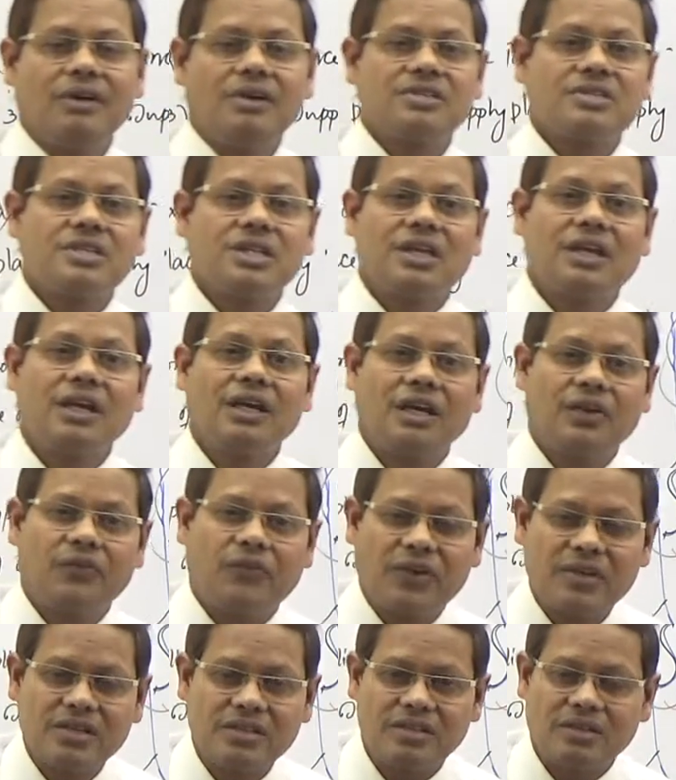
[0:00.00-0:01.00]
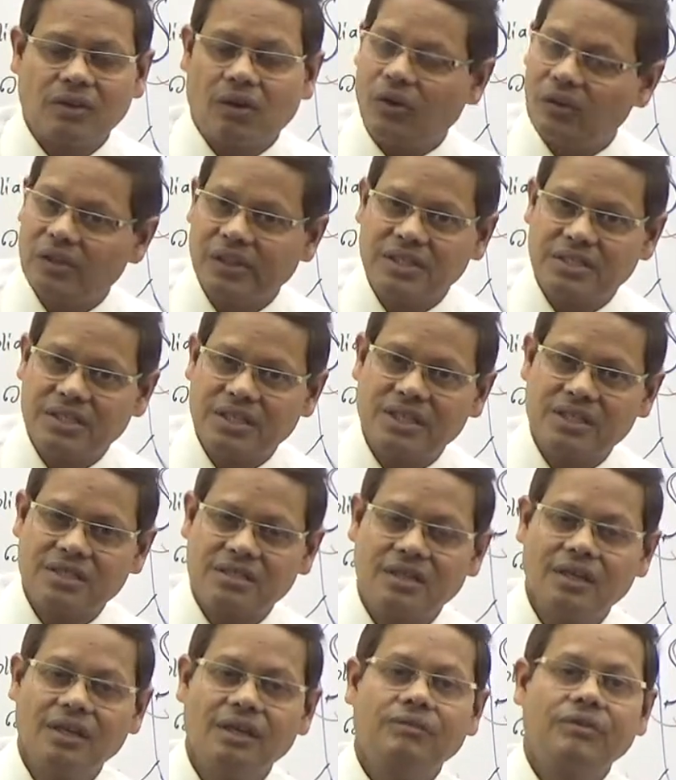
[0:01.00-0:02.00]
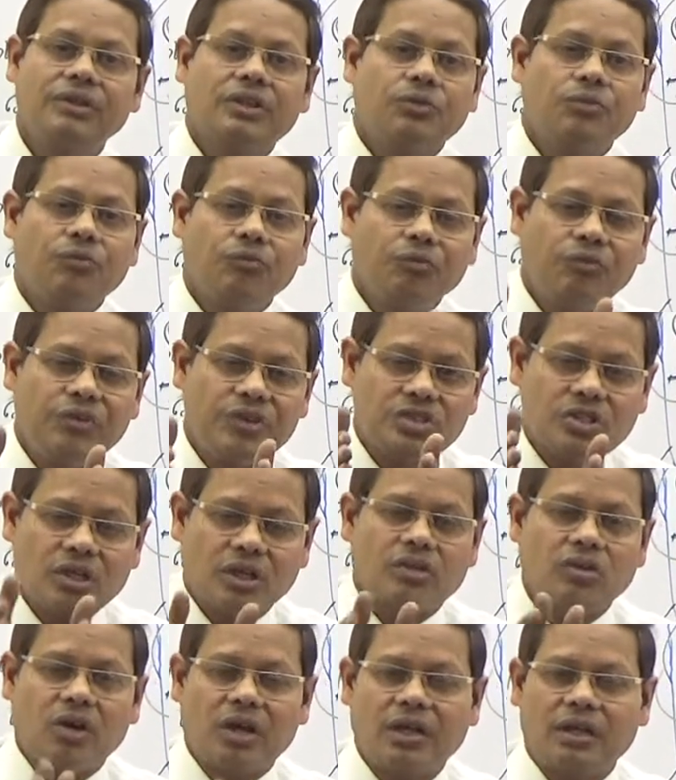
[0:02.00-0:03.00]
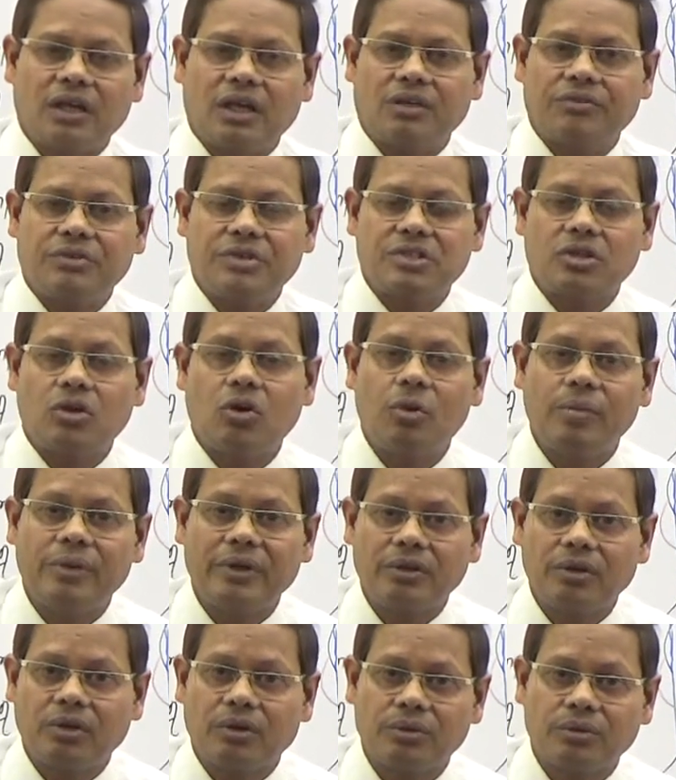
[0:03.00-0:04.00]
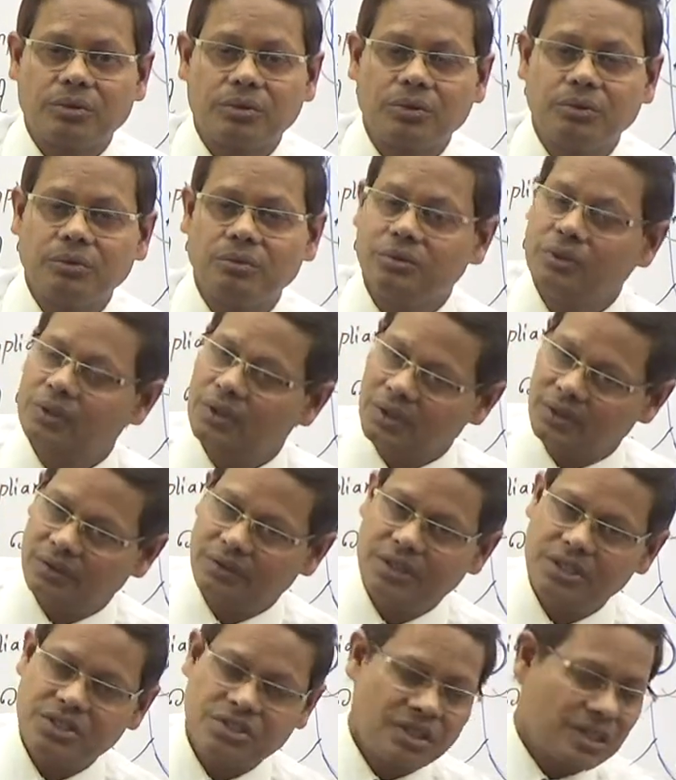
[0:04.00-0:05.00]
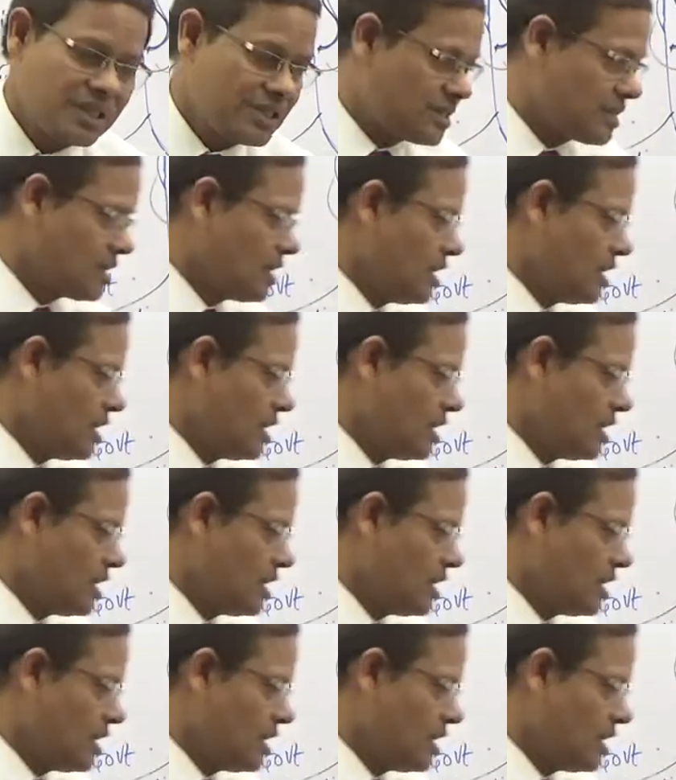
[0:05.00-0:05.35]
seeking refunds, all these things, with which authority or which government you have to do these things,